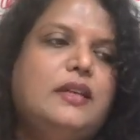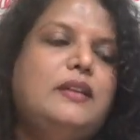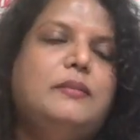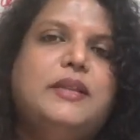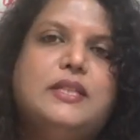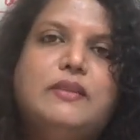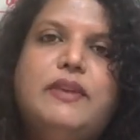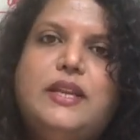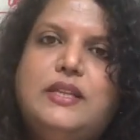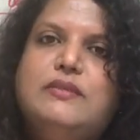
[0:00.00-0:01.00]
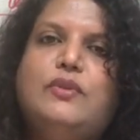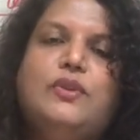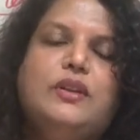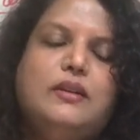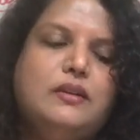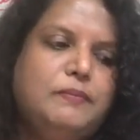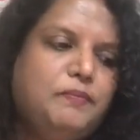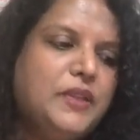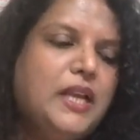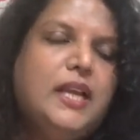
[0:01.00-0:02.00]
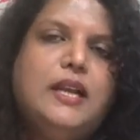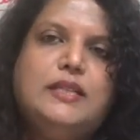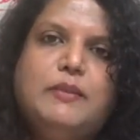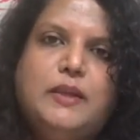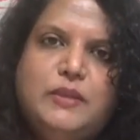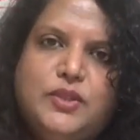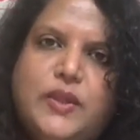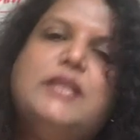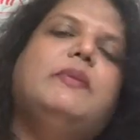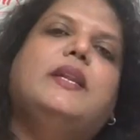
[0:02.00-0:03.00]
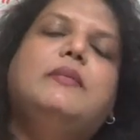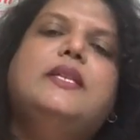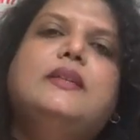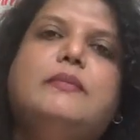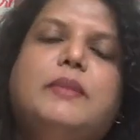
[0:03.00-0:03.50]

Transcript: It depends, it varies for uh, experiment to experiment.